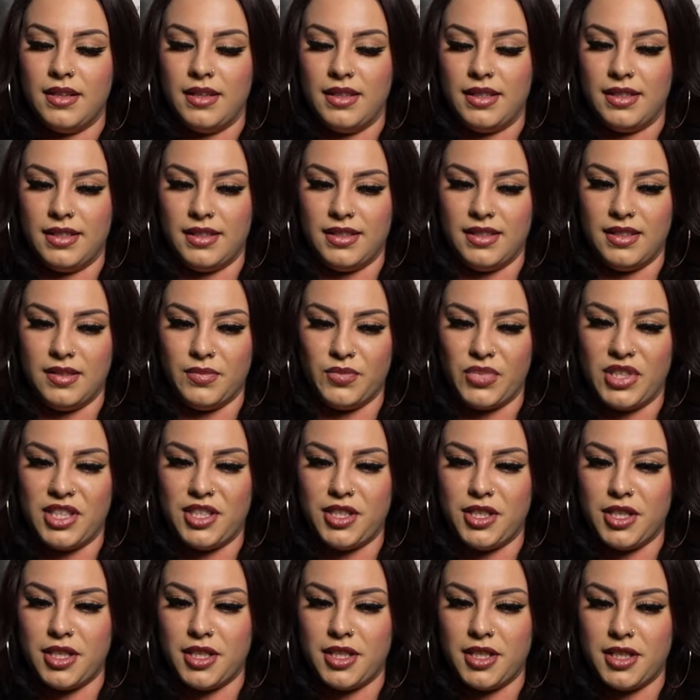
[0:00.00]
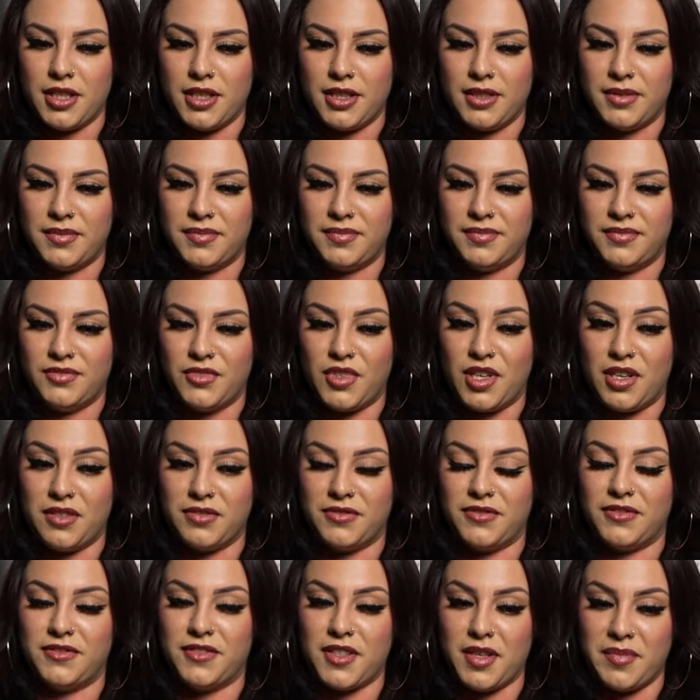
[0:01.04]
For
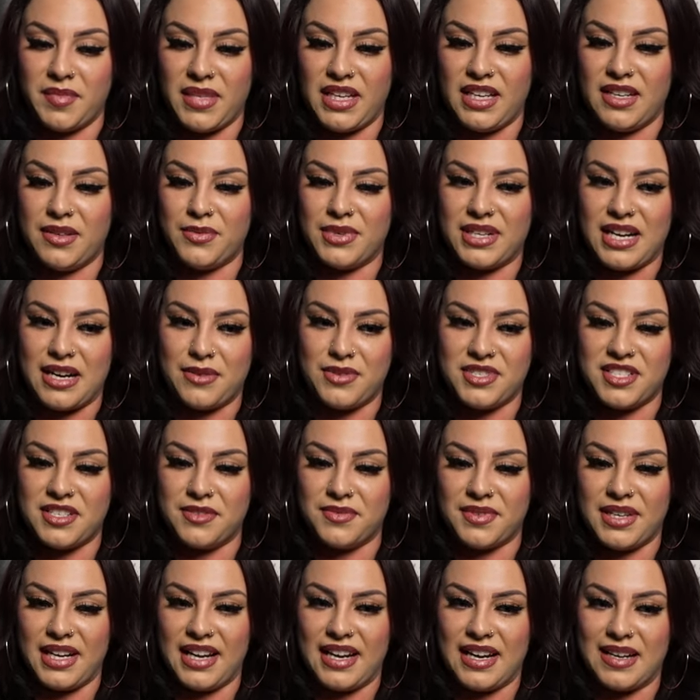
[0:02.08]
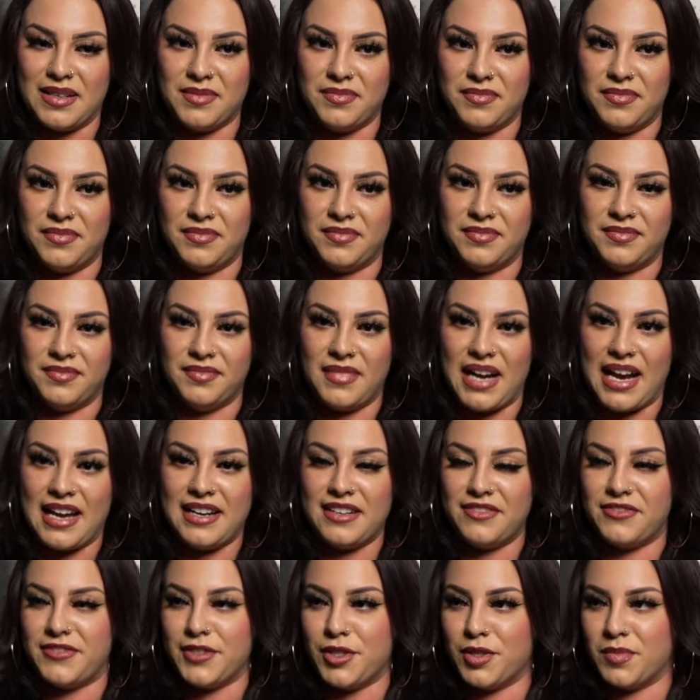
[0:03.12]
me, when I was in rehab, I
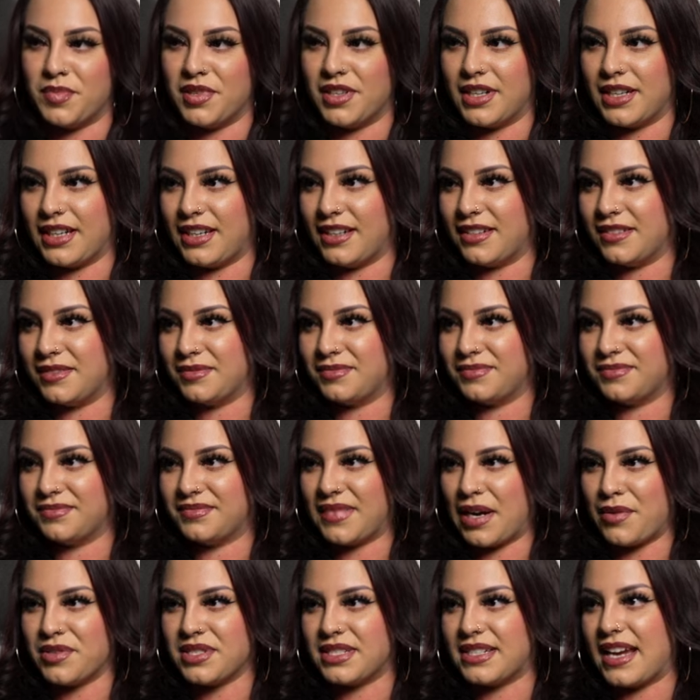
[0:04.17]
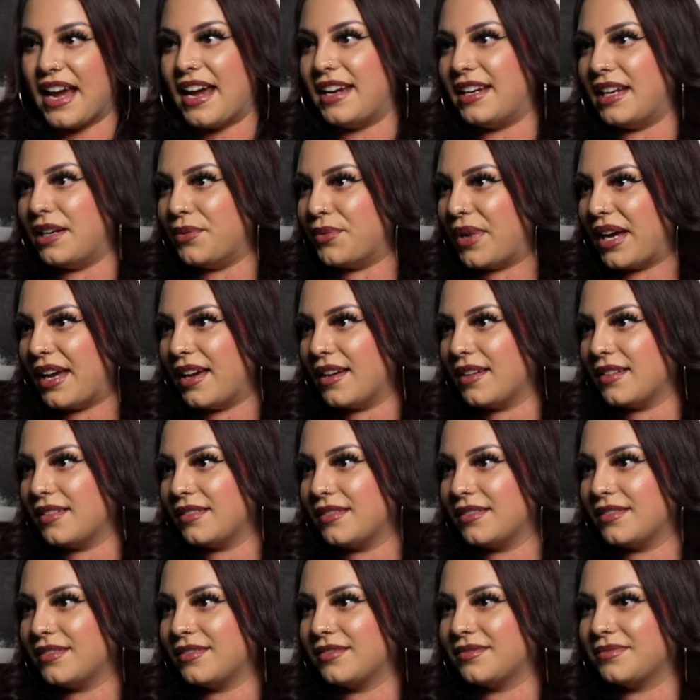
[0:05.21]
didn't feel pretty. I was gaining weight.
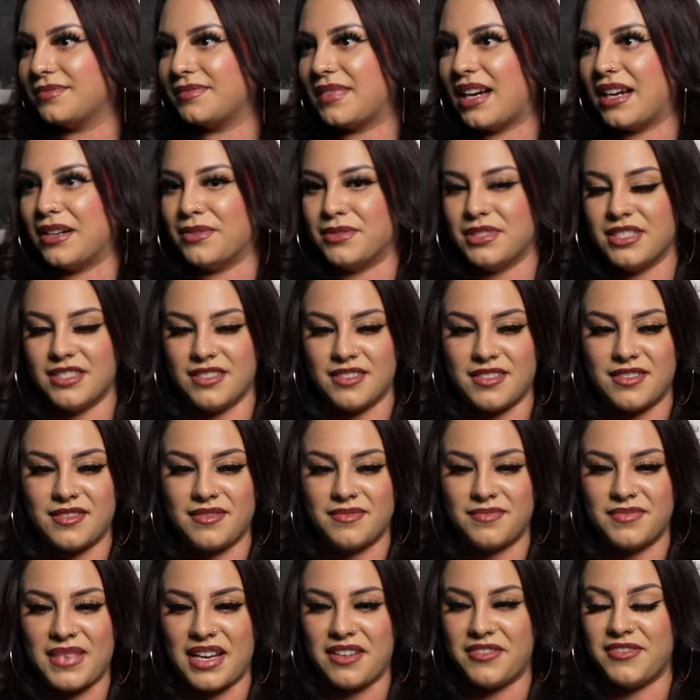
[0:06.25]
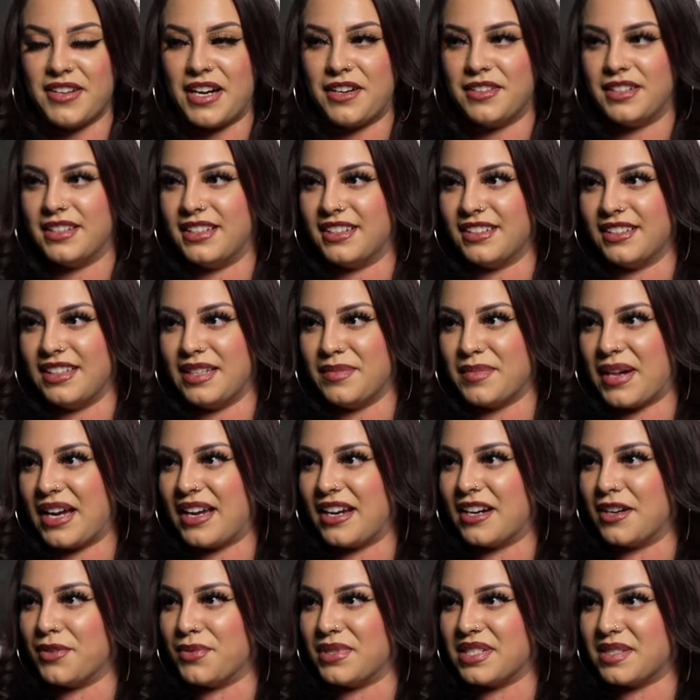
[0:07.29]
I felt ugly. My
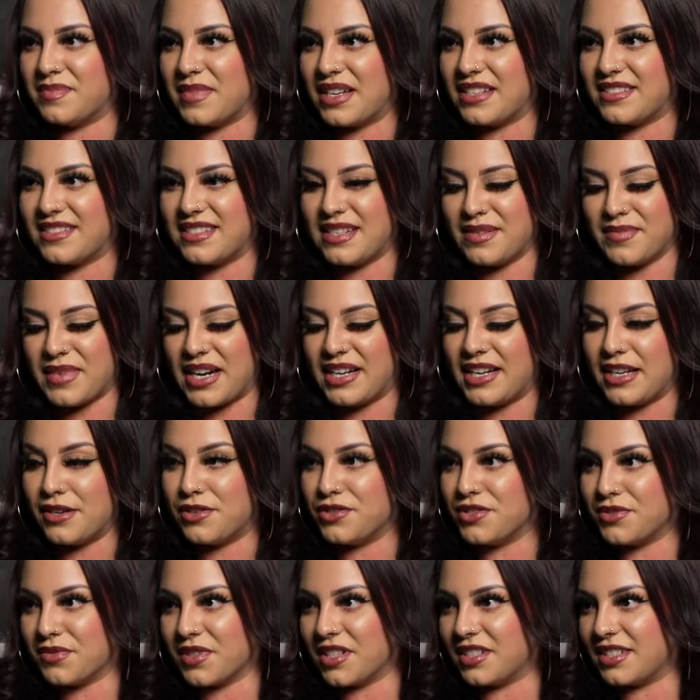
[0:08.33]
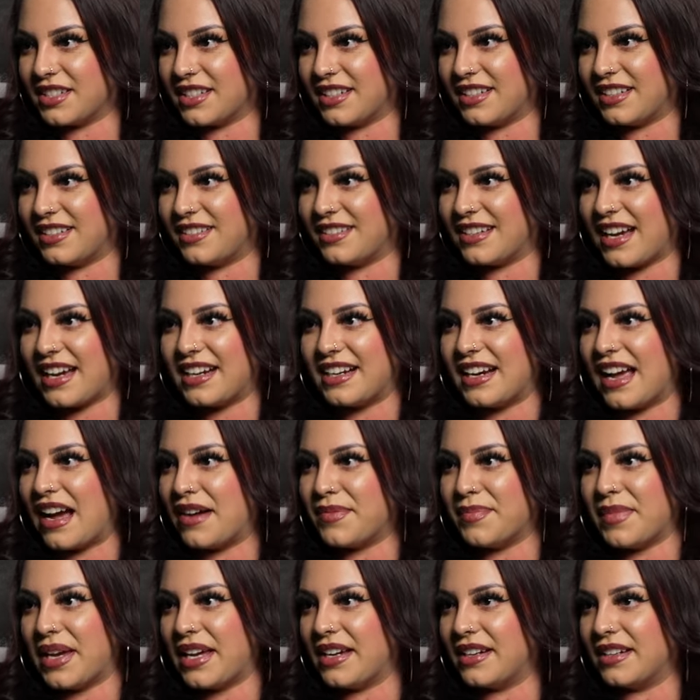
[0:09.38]
hair was messy. My nails weren't done. I didn't
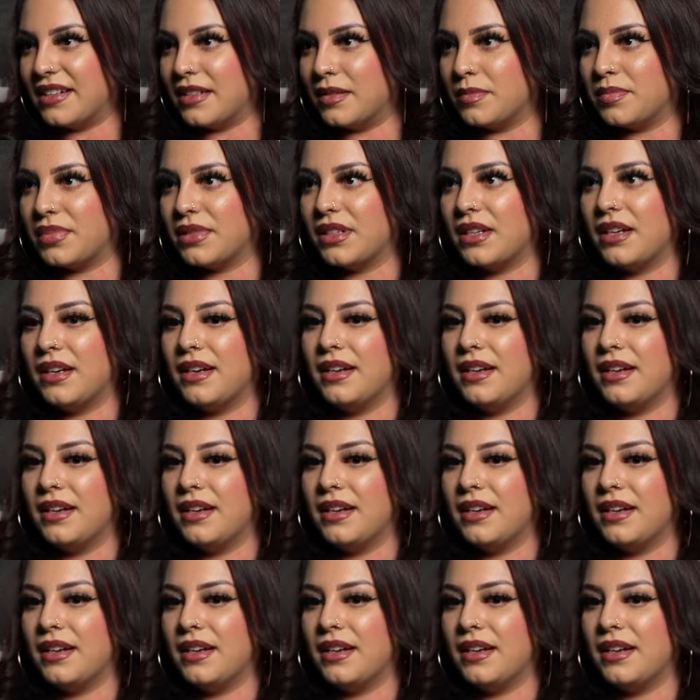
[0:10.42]
have makeup.